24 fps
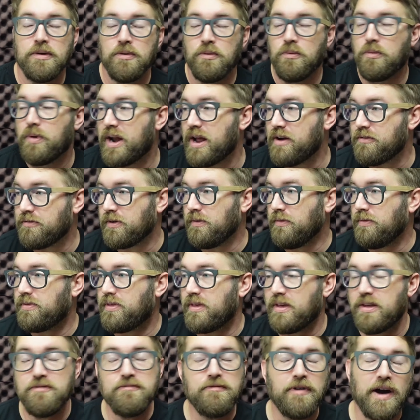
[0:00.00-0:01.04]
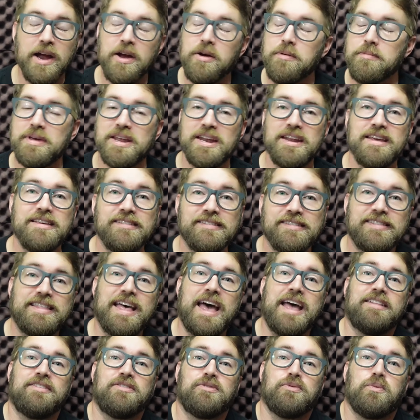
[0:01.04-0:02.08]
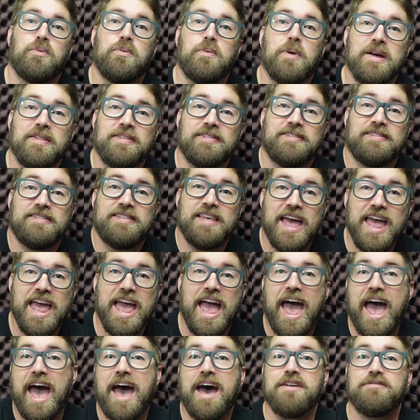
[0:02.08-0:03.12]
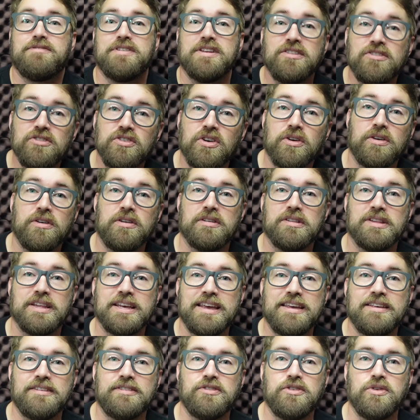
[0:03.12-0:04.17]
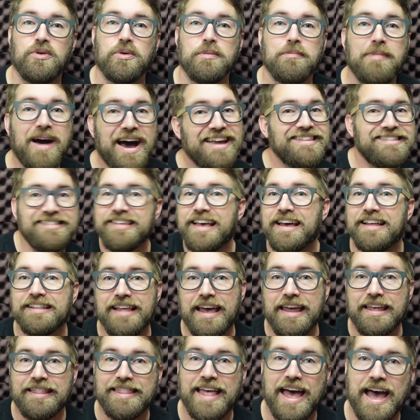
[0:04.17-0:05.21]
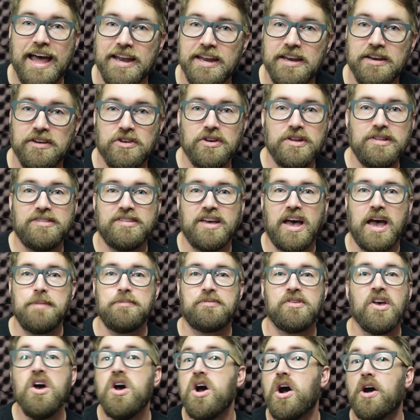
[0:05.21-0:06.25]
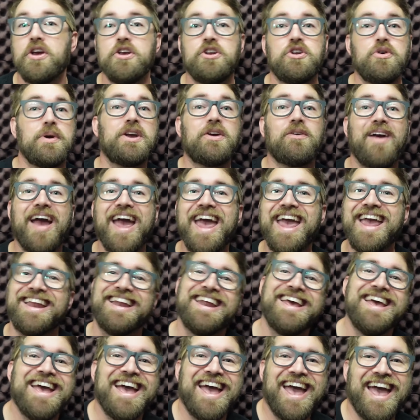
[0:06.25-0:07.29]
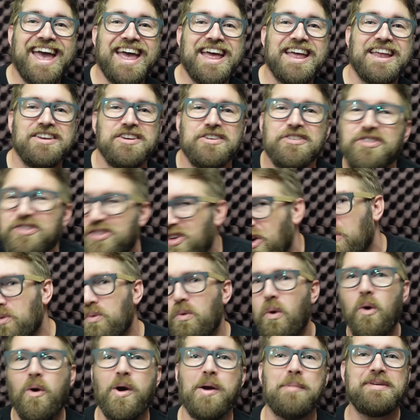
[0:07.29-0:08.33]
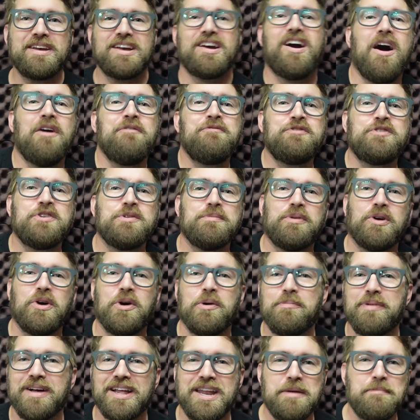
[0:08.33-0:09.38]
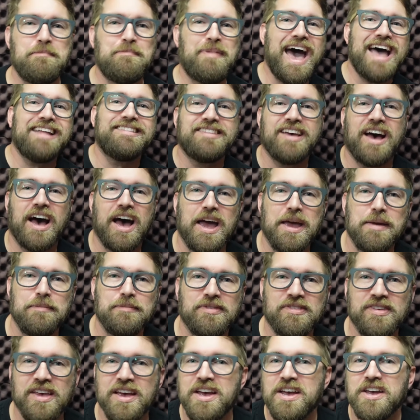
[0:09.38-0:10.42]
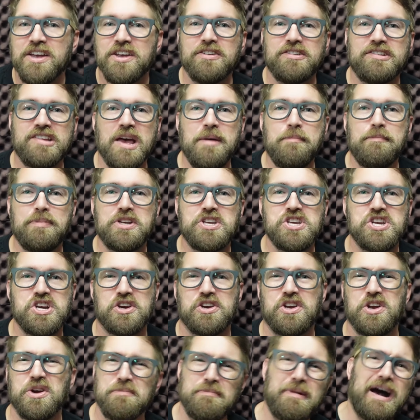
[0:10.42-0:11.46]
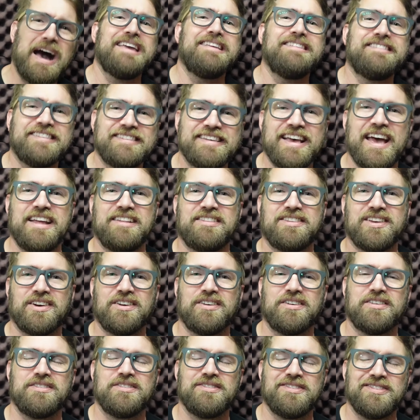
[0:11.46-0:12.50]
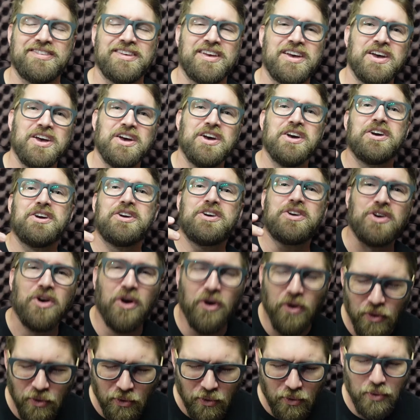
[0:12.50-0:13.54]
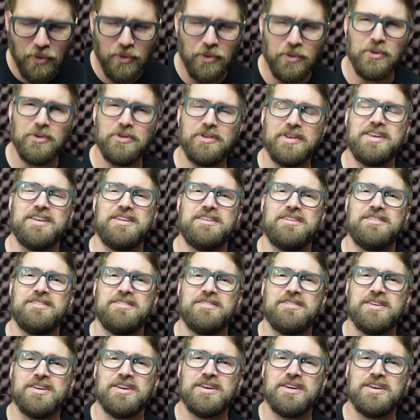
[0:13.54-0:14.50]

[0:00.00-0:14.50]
Whatever the environment is, that's what they have internally. Is your mindset like that? In good times, are you doing great and you're so warm and comfortable, but in bad times, your temperature, your mindset turns cold and